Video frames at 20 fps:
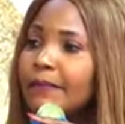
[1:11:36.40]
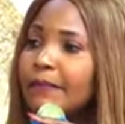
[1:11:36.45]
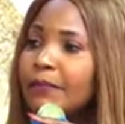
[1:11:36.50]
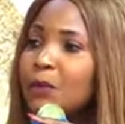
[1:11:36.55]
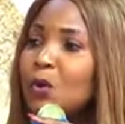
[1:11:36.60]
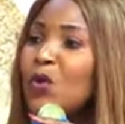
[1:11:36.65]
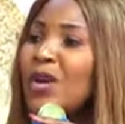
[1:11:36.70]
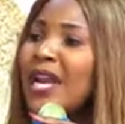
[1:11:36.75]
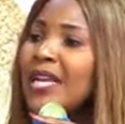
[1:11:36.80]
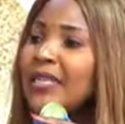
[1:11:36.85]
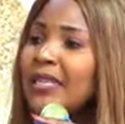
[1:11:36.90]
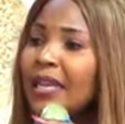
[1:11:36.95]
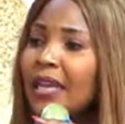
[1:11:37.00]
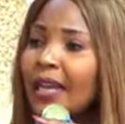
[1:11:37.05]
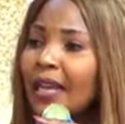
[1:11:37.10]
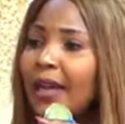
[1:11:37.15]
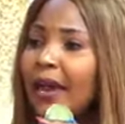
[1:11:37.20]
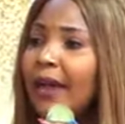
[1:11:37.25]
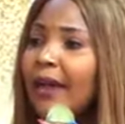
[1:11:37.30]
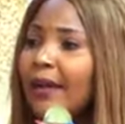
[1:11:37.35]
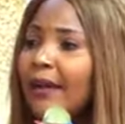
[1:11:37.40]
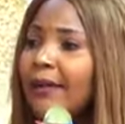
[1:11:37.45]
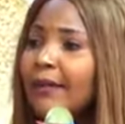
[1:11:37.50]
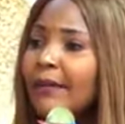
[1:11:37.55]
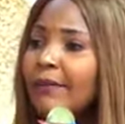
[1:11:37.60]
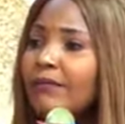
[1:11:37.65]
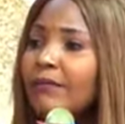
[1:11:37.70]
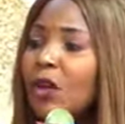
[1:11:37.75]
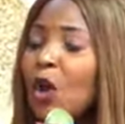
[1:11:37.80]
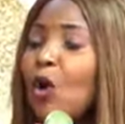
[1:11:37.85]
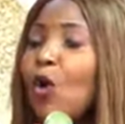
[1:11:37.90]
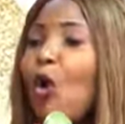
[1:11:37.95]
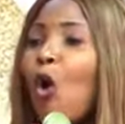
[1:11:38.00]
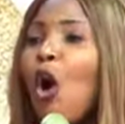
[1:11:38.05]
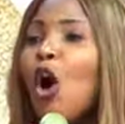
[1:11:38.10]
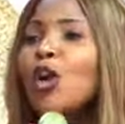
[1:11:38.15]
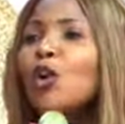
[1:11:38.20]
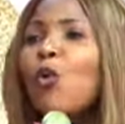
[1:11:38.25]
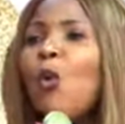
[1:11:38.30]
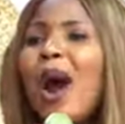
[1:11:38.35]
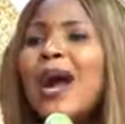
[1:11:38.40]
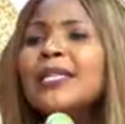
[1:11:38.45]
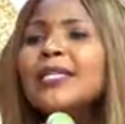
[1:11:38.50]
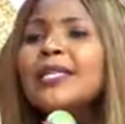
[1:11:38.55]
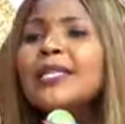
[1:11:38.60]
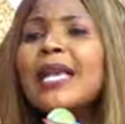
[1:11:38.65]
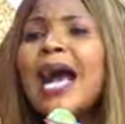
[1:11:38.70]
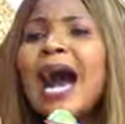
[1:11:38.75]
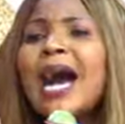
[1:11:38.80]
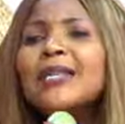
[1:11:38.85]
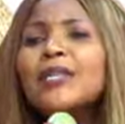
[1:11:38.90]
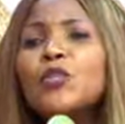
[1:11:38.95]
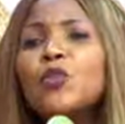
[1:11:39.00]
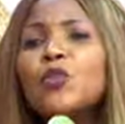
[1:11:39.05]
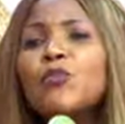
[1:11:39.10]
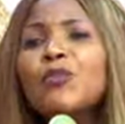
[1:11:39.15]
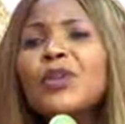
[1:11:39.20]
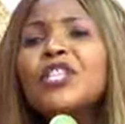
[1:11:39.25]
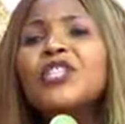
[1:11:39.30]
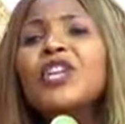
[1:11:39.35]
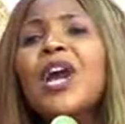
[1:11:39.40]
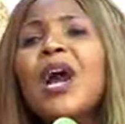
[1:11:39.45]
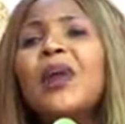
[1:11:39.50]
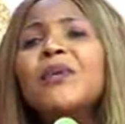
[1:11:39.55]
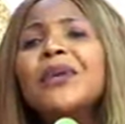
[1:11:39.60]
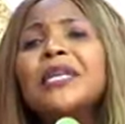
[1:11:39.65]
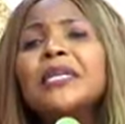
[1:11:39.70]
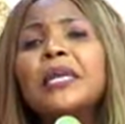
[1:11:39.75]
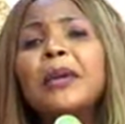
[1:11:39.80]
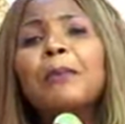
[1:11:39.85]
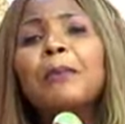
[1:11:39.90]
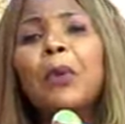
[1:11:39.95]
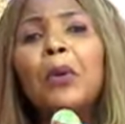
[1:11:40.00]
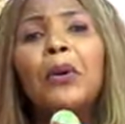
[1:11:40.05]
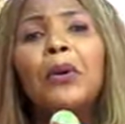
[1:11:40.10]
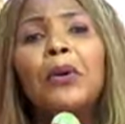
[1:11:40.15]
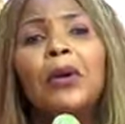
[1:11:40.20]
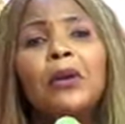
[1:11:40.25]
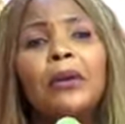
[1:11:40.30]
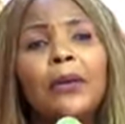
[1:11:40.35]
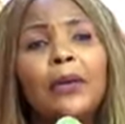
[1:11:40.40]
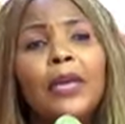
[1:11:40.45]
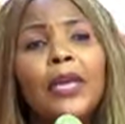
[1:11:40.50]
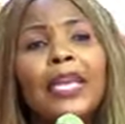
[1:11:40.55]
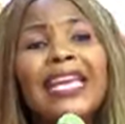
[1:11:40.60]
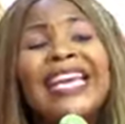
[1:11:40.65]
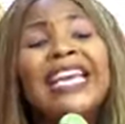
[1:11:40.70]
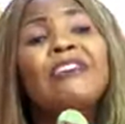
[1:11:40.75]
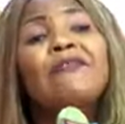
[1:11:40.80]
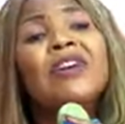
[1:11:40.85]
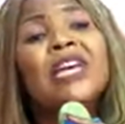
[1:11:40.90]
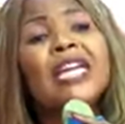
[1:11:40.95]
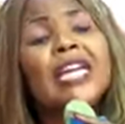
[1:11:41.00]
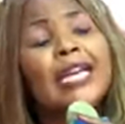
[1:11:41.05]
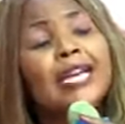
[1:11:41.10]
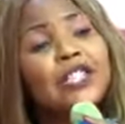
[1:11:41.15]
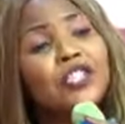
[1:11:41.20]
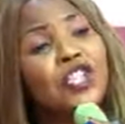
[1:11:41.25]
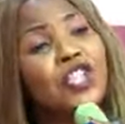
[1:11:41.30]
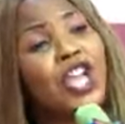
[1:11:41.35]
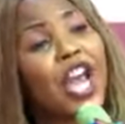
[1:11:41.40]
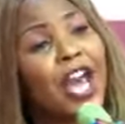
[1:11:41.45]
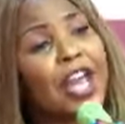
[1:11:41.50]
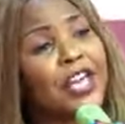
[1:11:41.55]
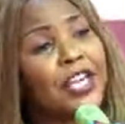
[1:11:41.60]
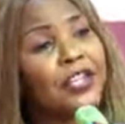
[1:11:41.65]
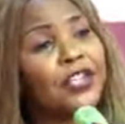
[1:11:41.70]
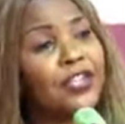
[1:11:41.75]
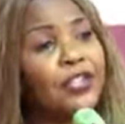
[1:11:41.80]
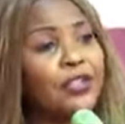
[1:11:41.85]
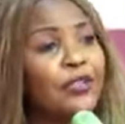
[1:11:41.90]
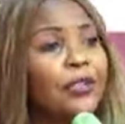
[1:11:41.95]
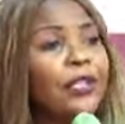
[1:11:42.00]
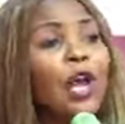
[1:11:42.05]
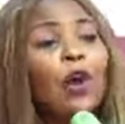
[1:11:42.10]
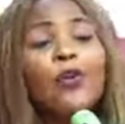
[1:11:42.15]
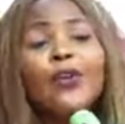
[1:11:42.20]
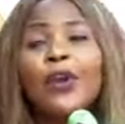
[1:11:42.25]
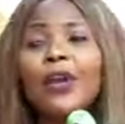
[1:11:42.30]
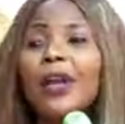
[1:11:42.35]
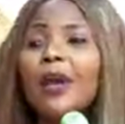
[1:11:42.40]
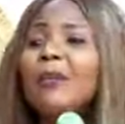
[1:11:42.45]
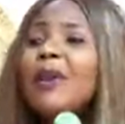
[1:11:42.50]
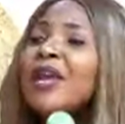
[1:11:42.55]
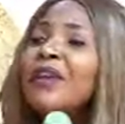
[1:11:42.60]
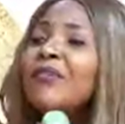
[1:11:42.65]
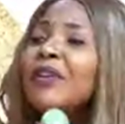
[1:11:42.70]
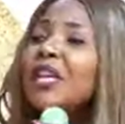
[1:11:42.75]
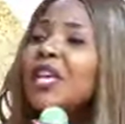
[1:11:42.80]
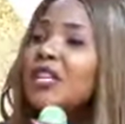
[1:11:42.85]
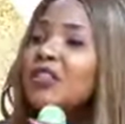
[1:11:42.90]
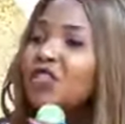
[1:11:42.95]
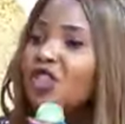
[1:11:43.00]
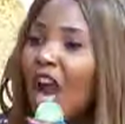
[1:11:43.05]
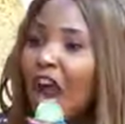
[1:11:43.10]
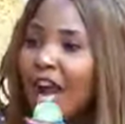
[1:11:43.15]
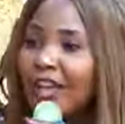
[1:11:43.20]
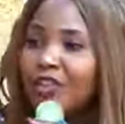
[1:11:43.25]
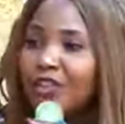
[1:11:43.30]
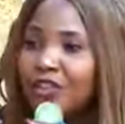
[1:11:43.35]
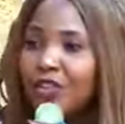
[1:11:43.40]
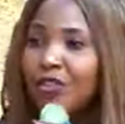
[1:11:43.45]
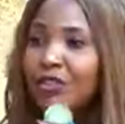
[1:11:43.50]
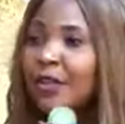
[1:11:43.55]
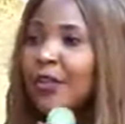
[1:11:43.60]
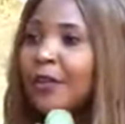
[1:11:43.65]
Unasikia? God wants us to be charitable. Even in church. Tell your neighbor, even in church.